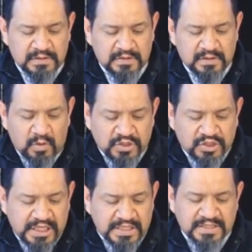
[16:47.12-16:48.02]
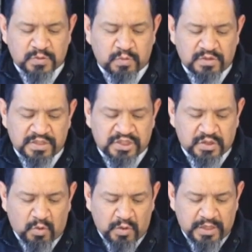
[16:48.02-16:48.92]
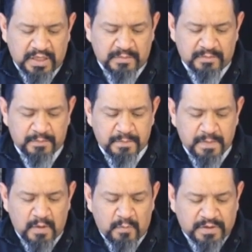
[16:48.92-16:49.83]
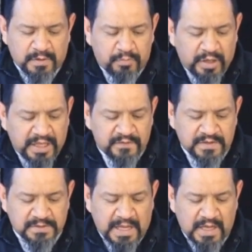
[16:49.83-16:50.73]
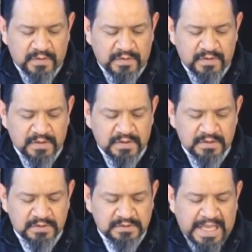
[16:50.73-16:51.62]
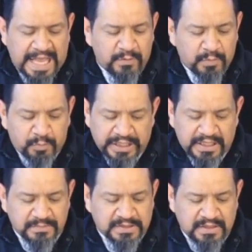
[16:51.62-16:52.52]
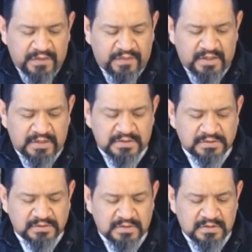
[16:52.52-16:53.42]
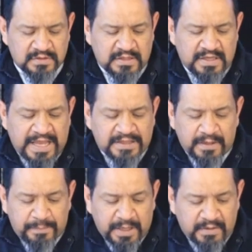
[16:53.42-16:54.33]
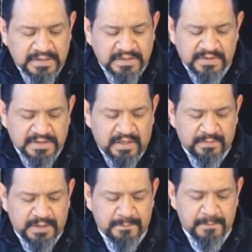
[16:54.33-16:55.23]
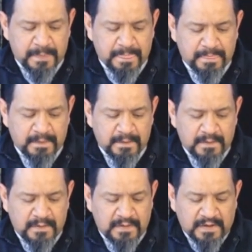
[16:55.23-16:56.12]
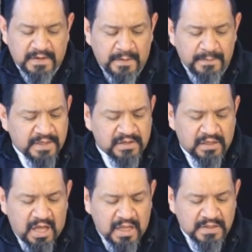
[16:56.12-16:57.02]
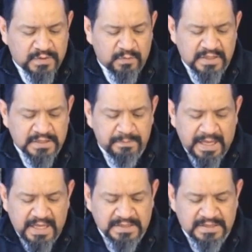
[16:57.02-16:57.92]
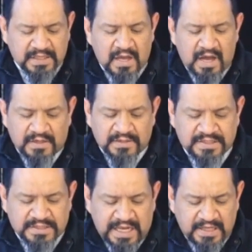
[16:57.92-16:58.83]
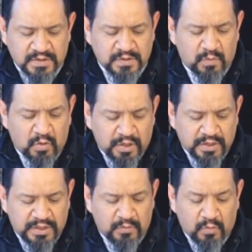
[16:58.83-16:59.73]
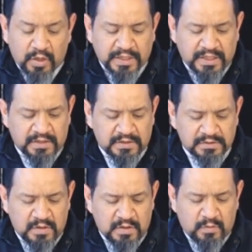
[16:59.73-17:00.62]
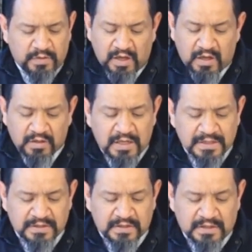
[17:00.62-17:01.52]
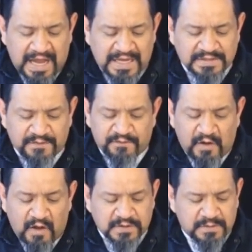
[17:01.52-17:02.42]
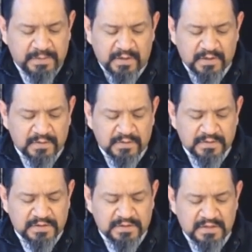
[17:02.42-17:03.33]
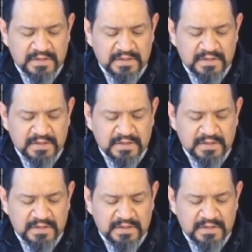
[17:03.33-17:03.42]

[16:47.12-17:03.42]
Lord Jesus will destroy him with the breath of his mouth and will bring him to nothing at the appearance of his coming. The coming of the lawless one is based on Satan's work, working with all con- kinds of false miracles,